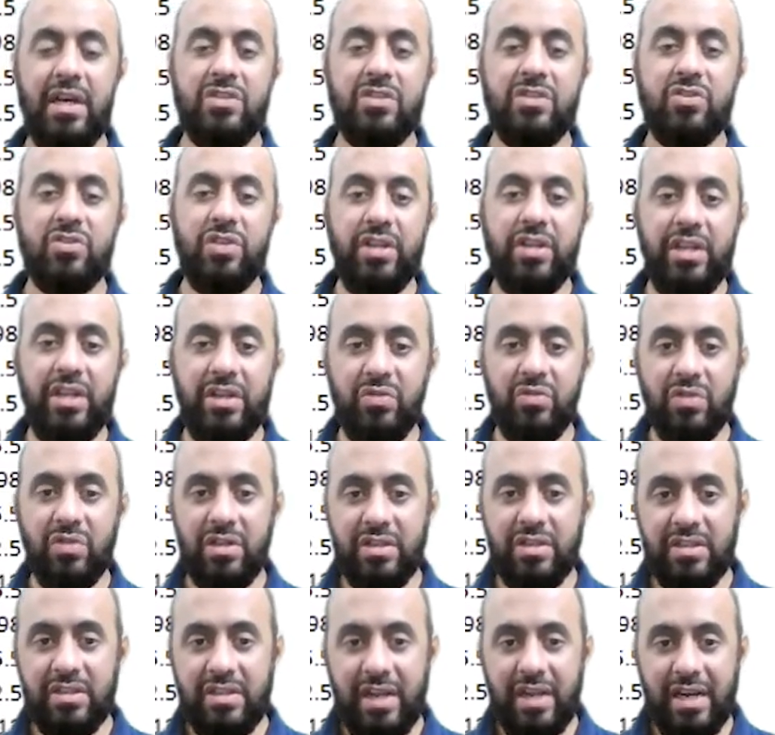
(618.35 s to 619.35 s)
so you need to
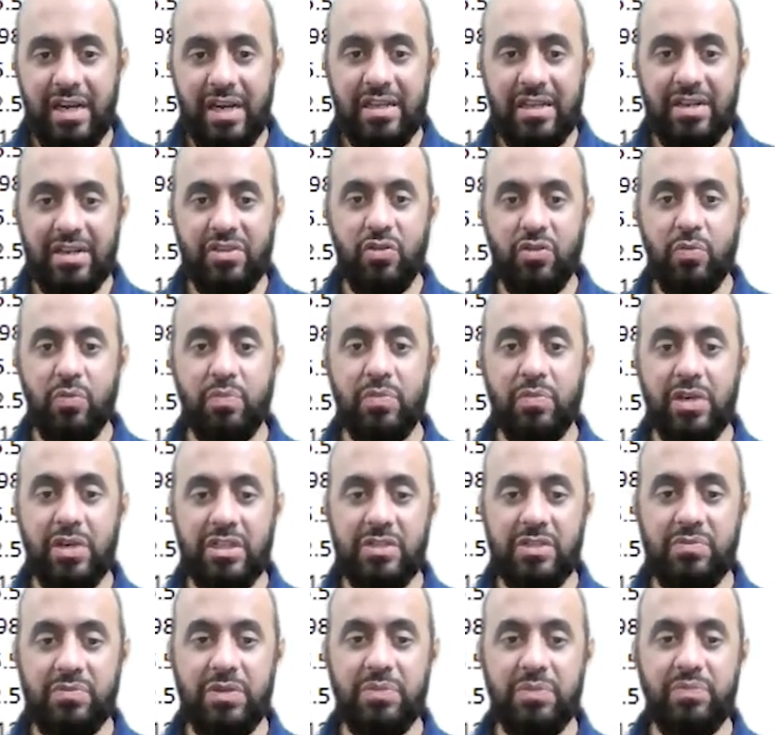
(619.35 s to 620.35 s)
understand that you
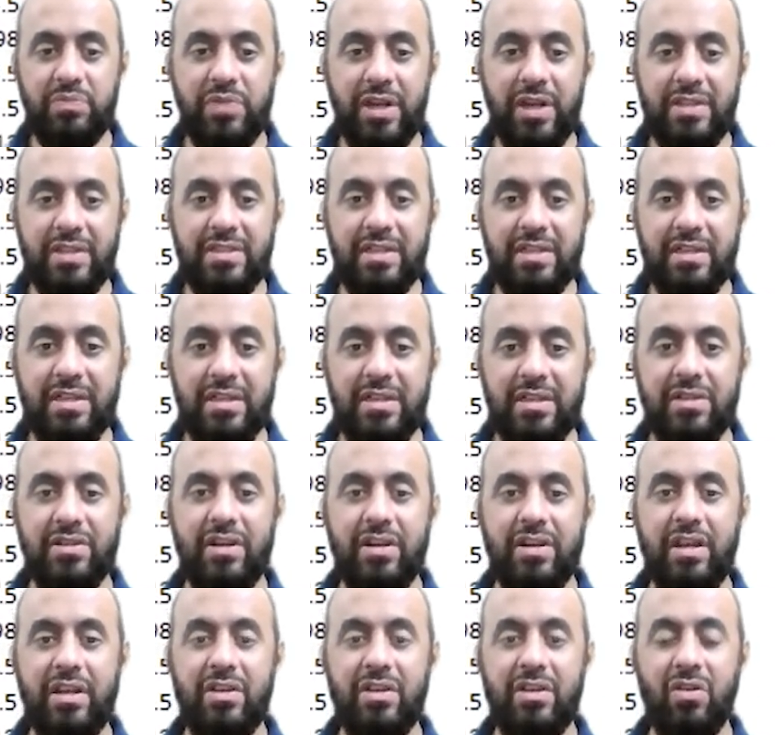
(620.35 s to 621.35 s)
must be present
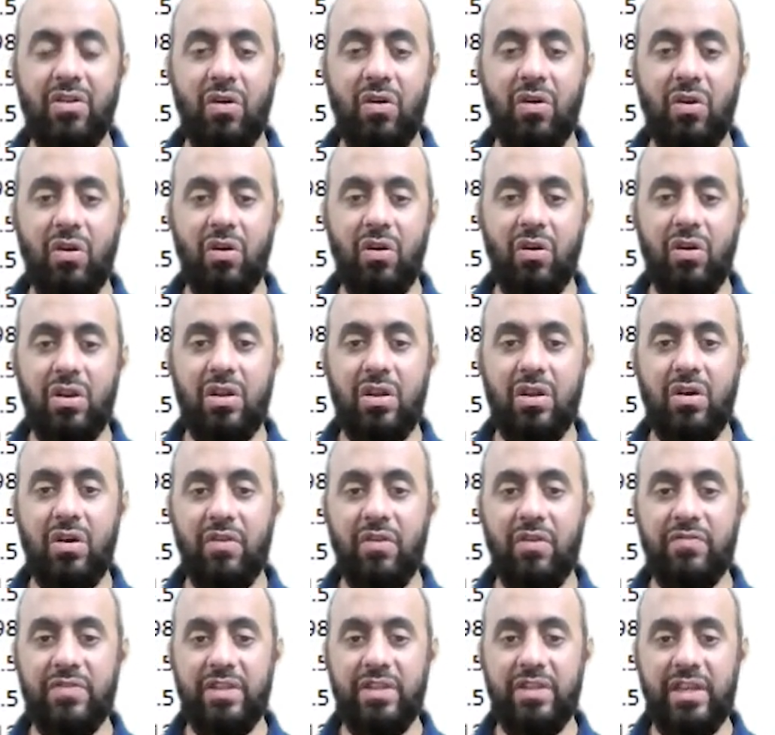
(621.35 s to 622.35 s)
in all
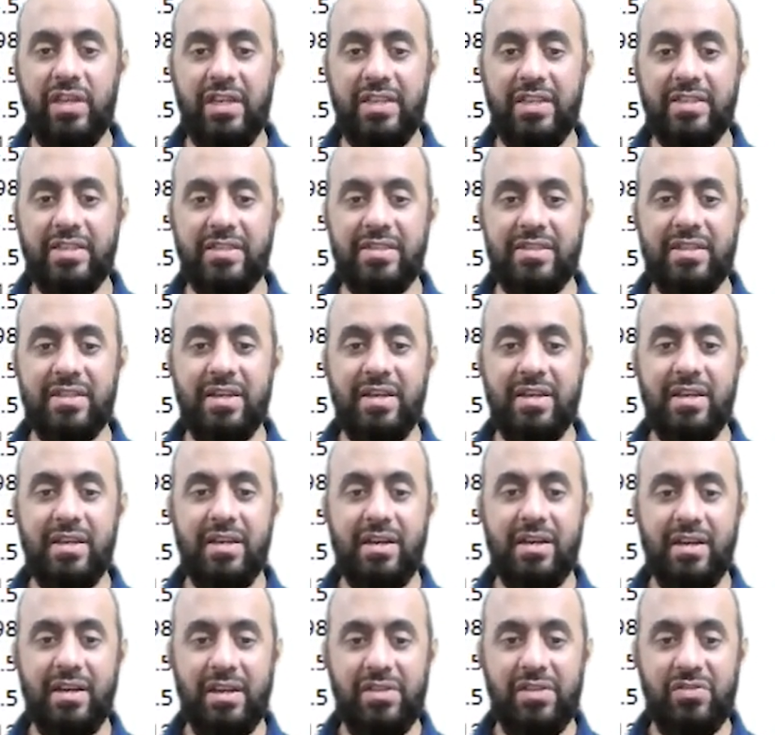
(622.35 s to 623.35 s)
of these
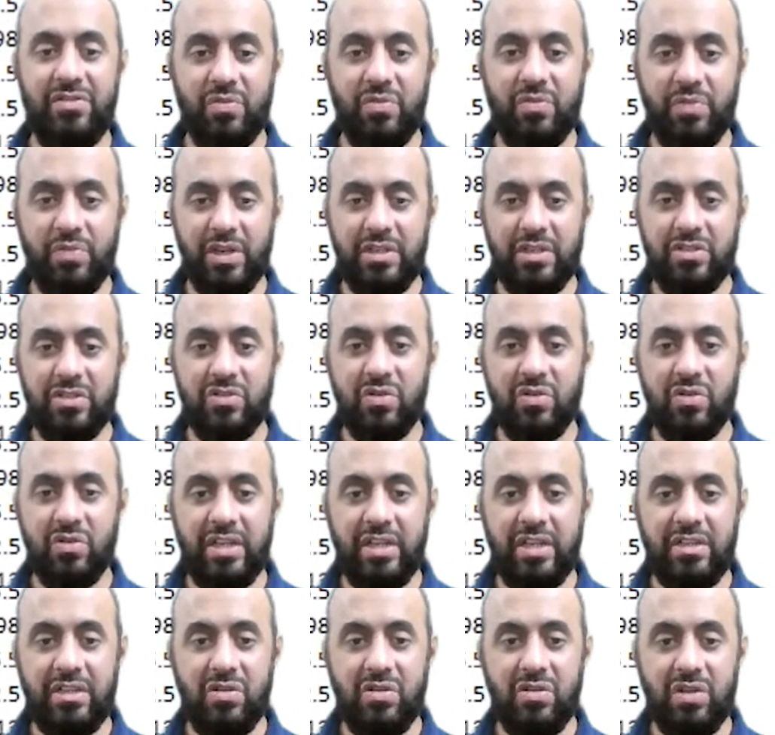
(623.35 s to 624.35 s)
uh, instruments so
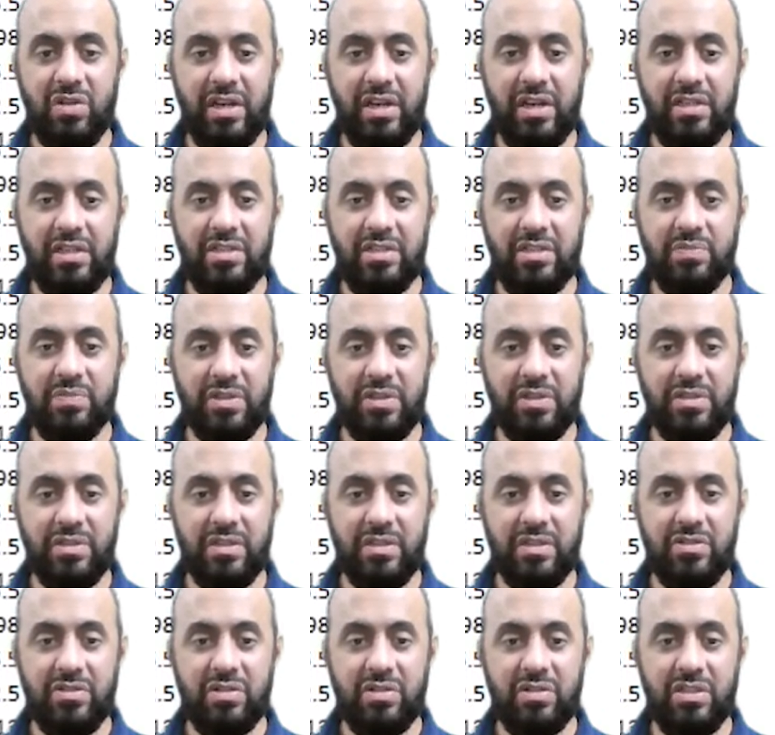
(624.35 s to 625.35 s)
let's look at this
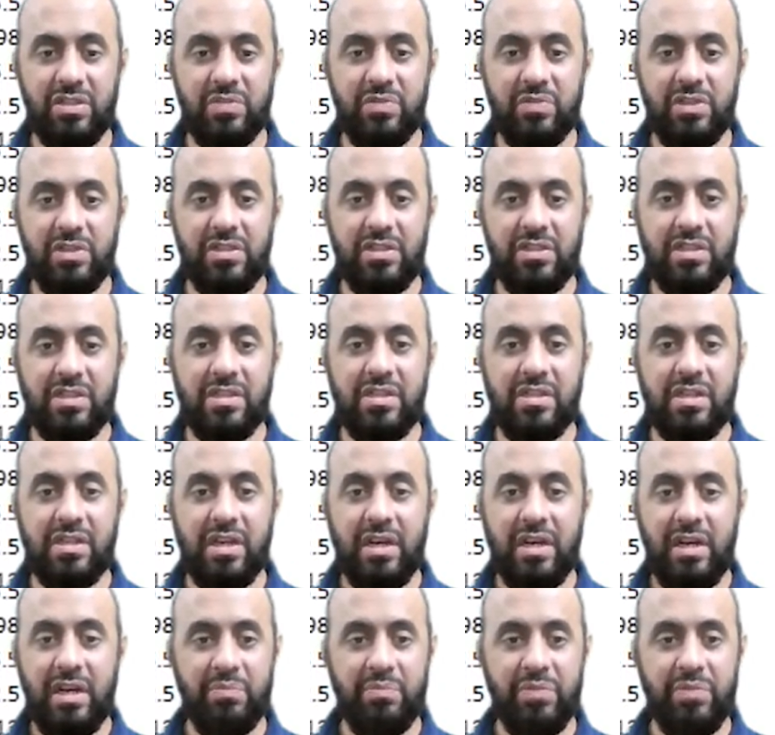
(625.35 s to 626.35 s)
person so this person
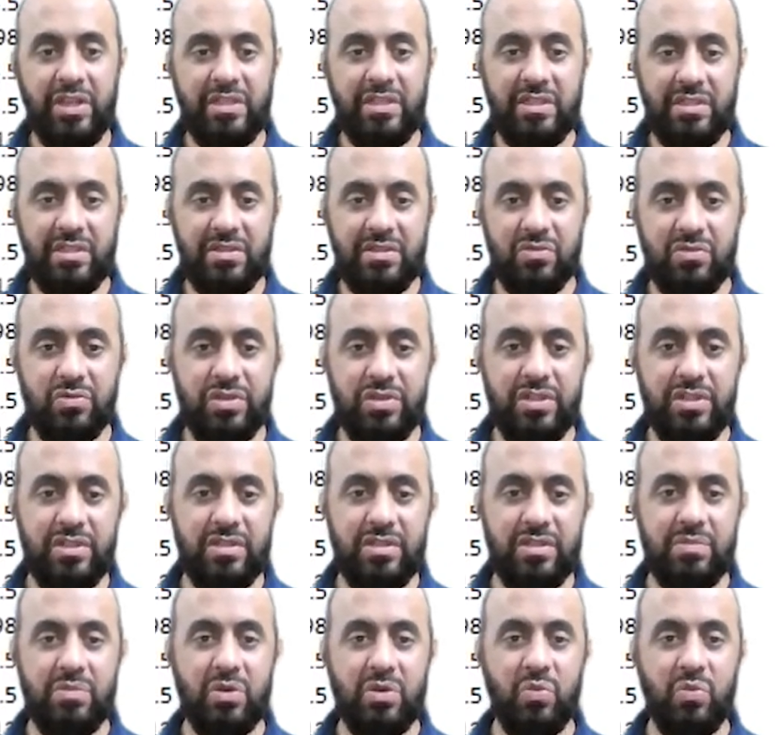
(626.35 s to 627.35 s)
missed quiz
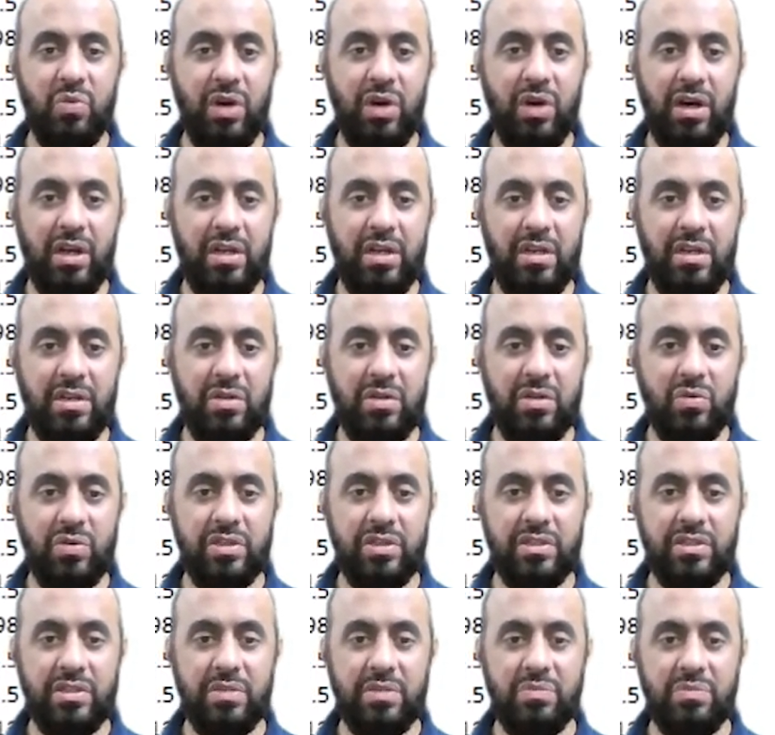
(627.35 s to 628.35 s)
number 1
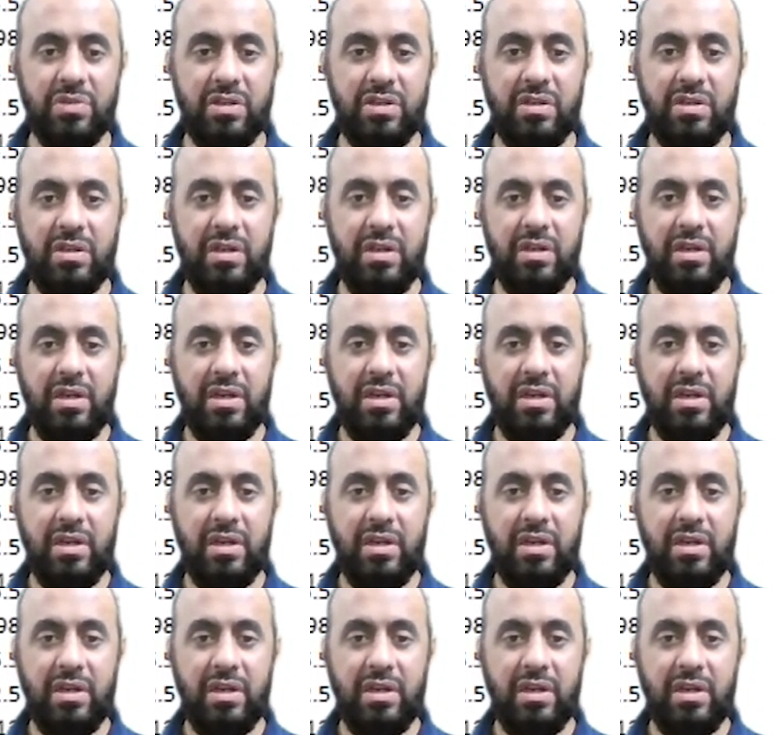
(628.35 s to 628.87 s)
quiz number